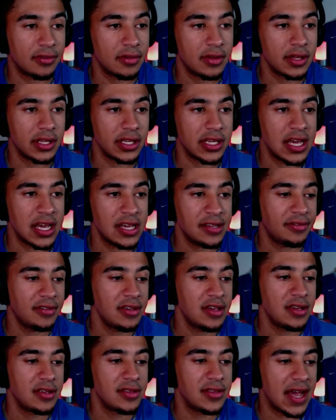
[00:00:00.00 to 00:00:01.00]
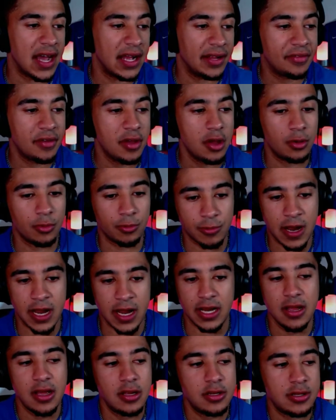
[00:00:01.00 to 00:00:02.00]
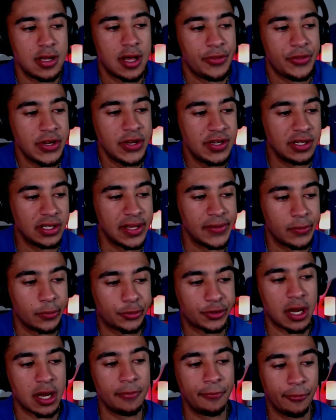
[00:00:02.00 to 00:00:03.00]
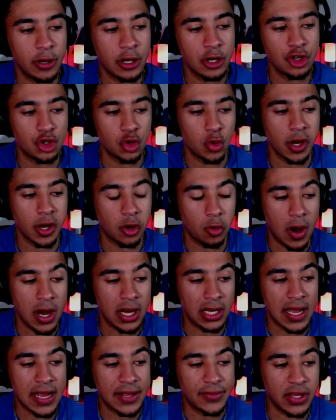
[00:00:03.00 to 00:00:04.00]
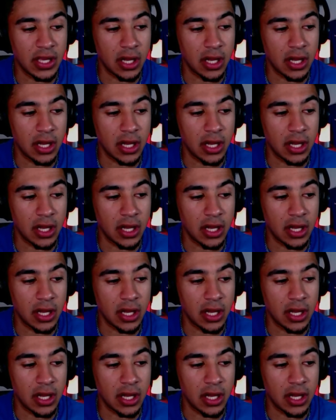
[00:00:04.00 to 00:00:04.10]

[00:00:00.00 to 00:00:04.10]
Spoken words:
Yes, that's right. Nothing delivers comfort and joy quite like the